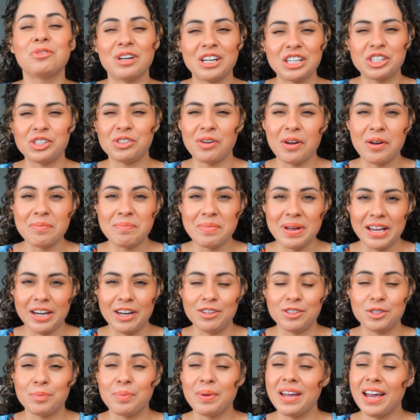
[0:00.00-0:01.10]
restaurant
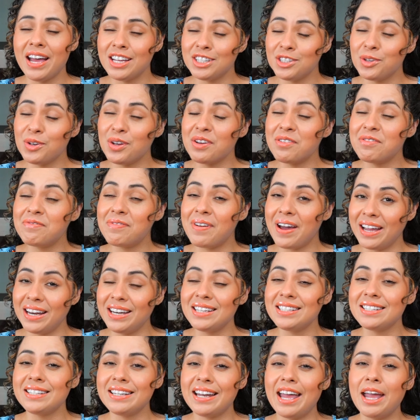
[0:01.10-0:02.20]
menus because you can
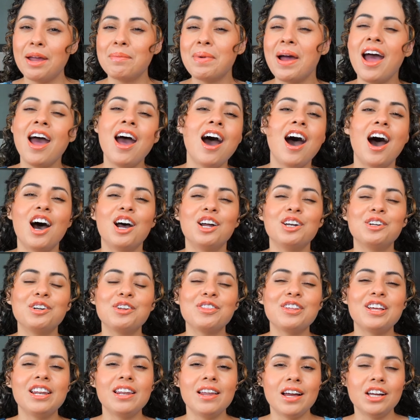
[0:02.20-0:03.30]
find his name
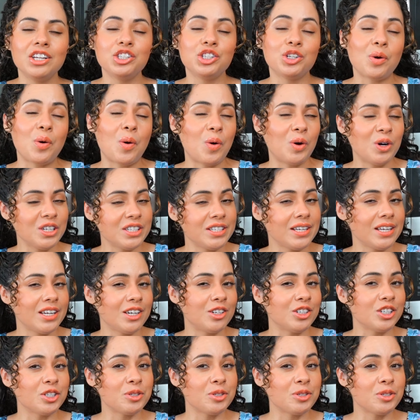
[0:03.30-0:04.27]
under the lunch or dinner